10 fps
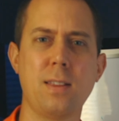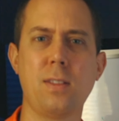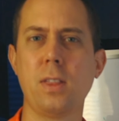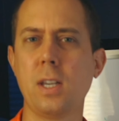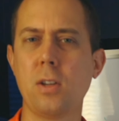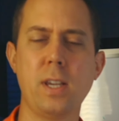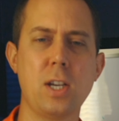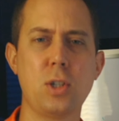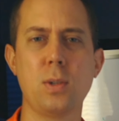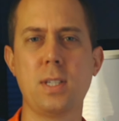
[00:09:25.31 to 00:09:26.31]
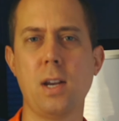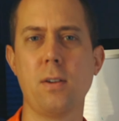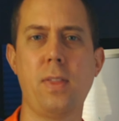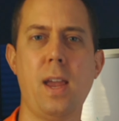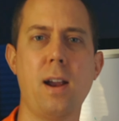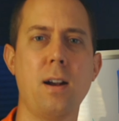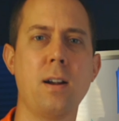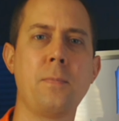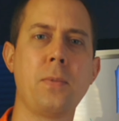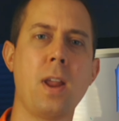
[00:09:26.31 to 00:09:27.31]
little issues here and
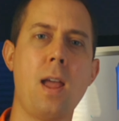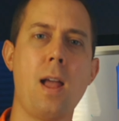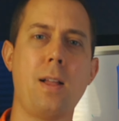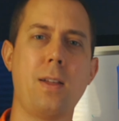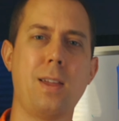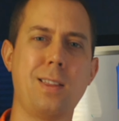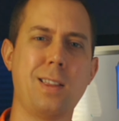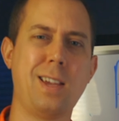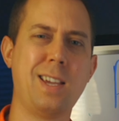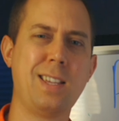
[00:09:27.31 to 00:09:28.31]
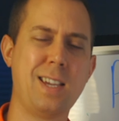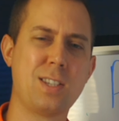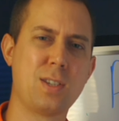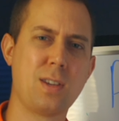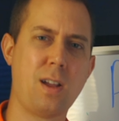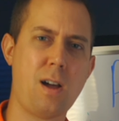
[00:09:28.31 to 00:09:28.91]
there, it's